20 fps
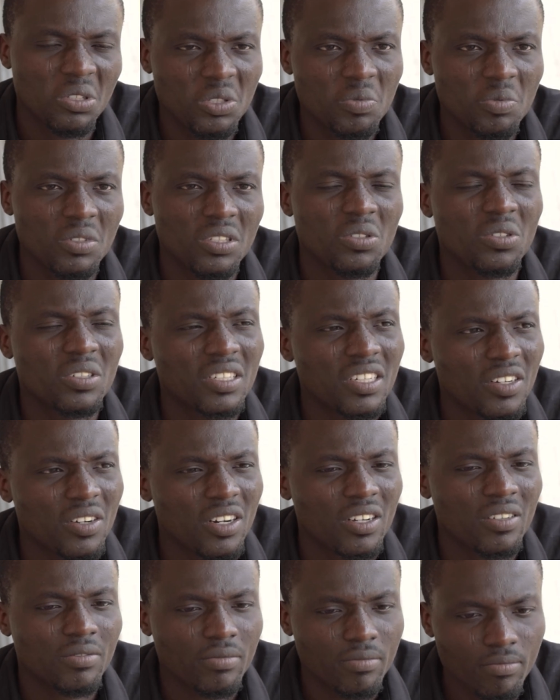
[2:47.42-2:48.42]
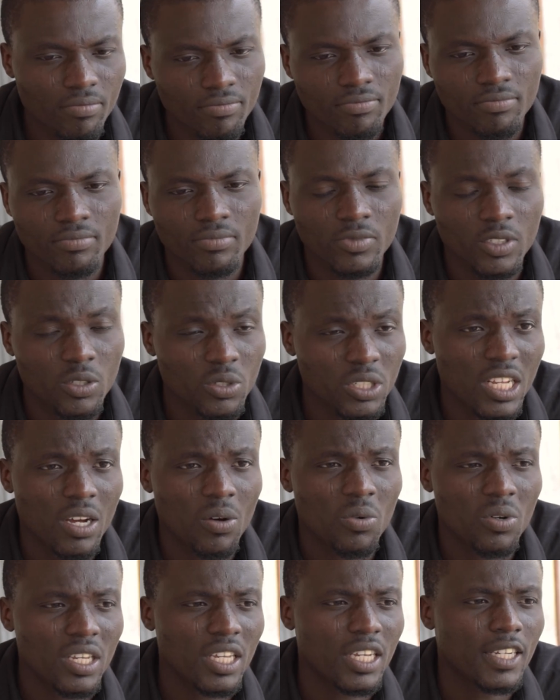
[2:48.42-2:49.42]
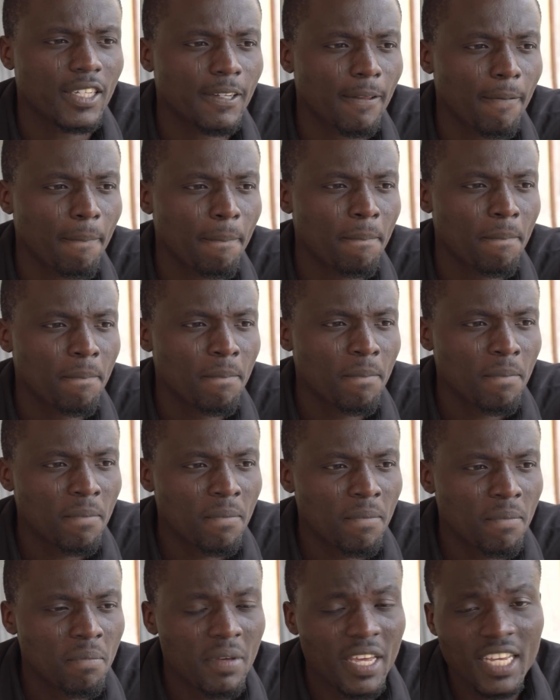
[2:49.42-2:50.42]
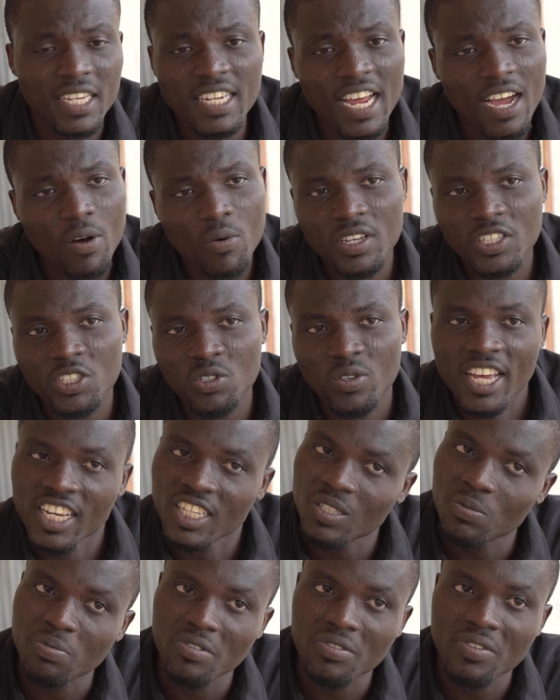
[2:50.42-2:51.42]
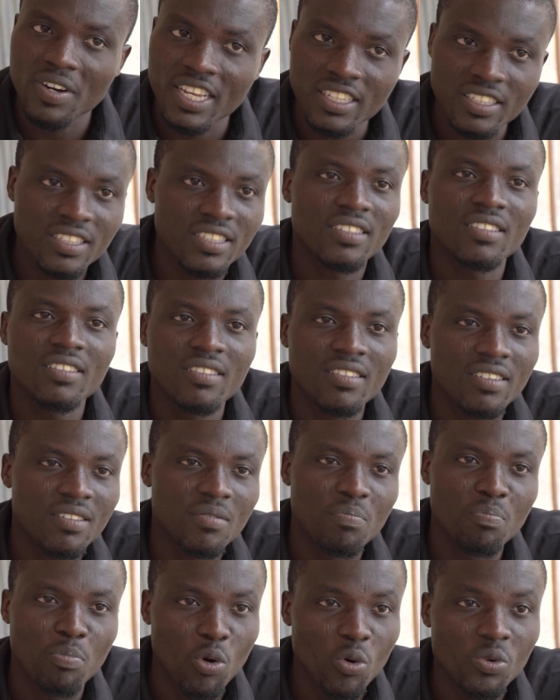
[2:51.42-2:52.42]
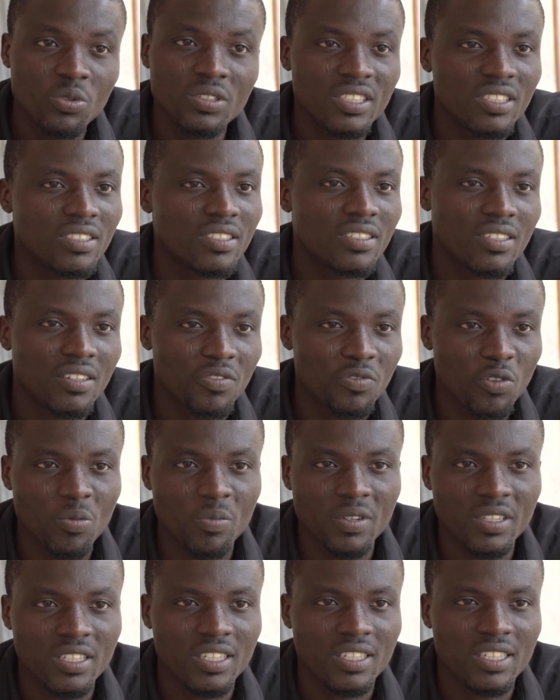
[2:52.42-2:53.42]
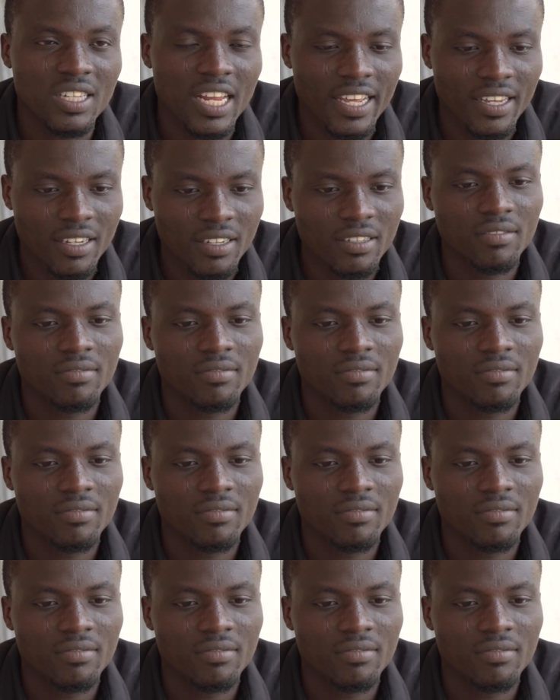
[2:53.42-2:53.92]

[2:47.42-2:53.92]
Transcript: Just put it on the ground to start working. But either ways, you experience bone deformities, like